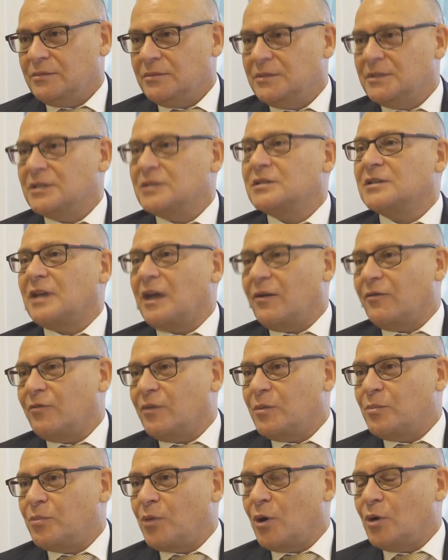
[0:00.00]
discovery
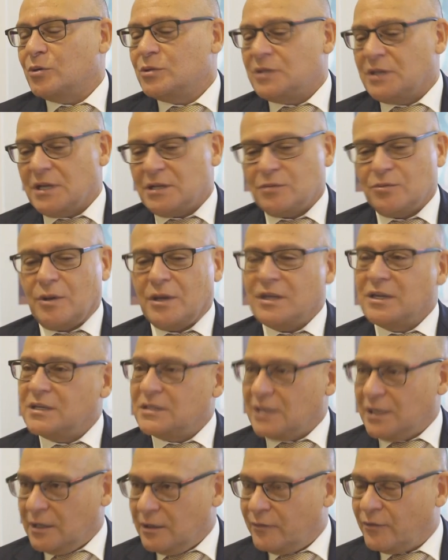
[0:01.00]
process, where there's
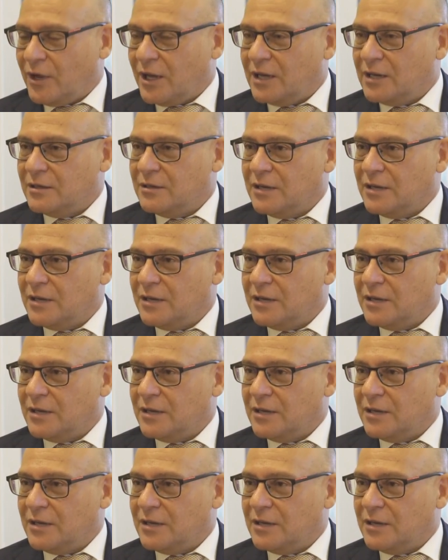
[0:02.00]
elevated